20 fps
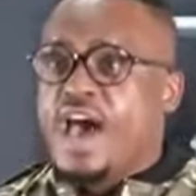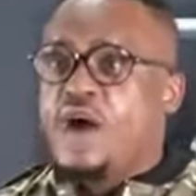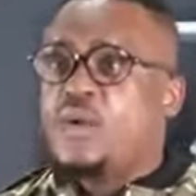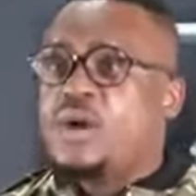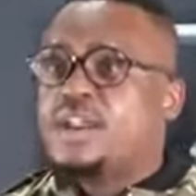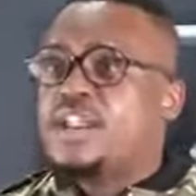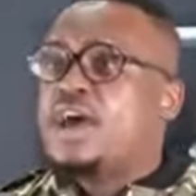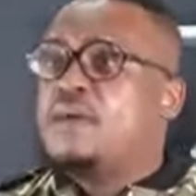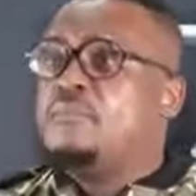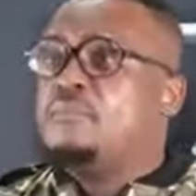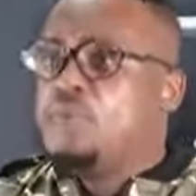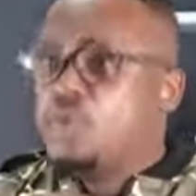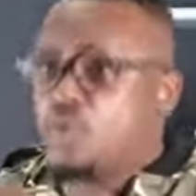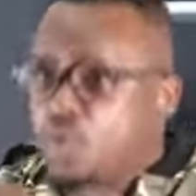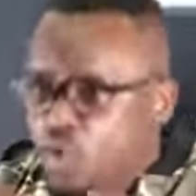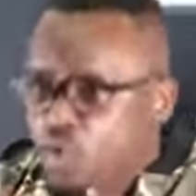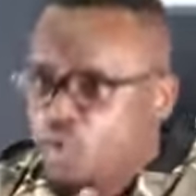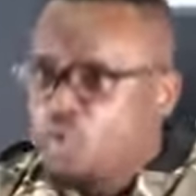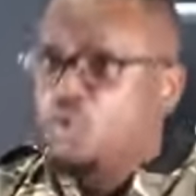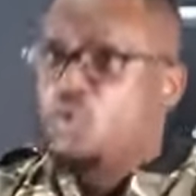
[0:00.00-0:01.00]
when I
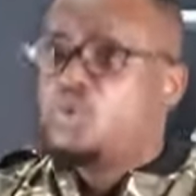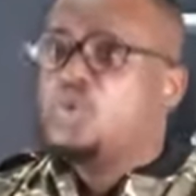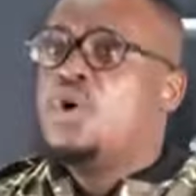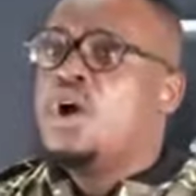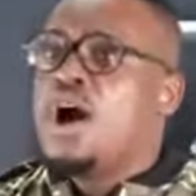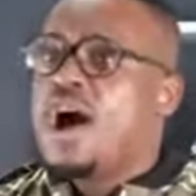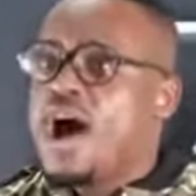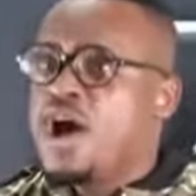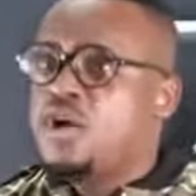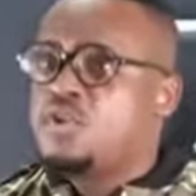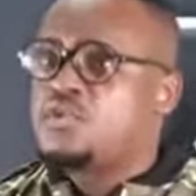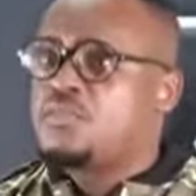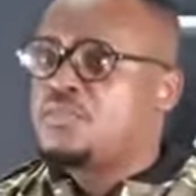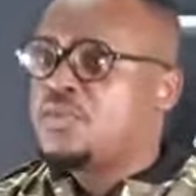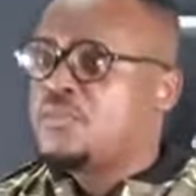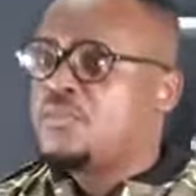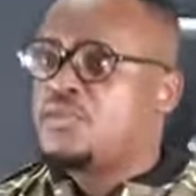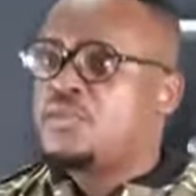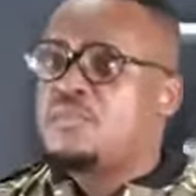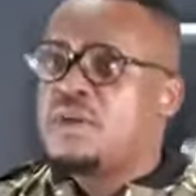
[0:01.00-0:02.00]
blow out,
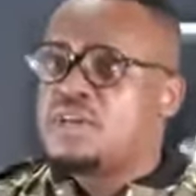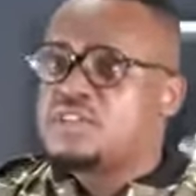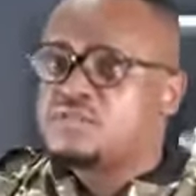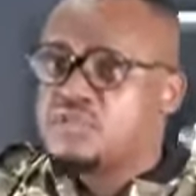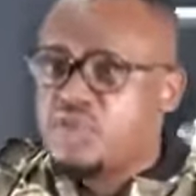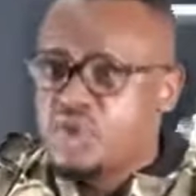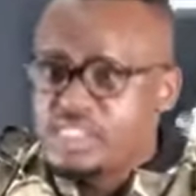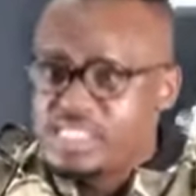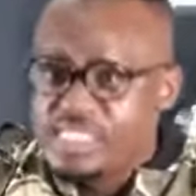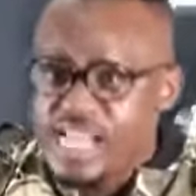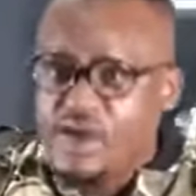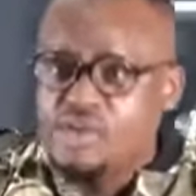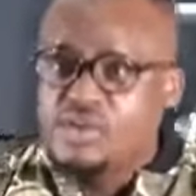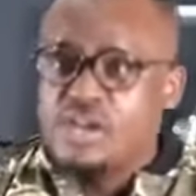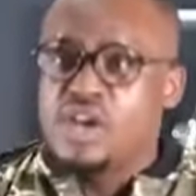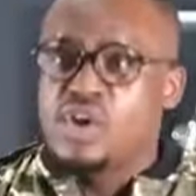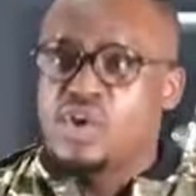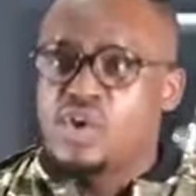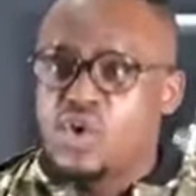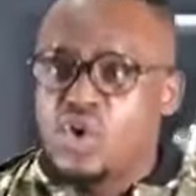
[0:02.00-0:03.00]
people must fall
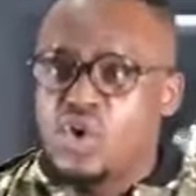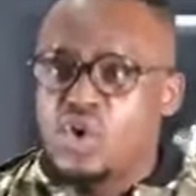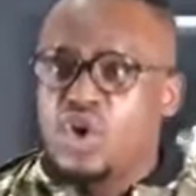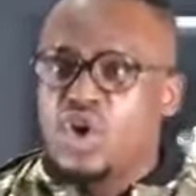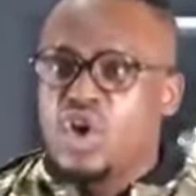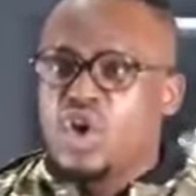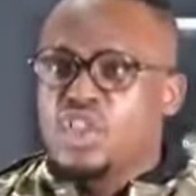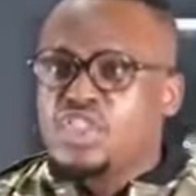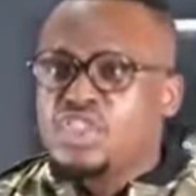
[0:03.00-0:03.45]
down and roll.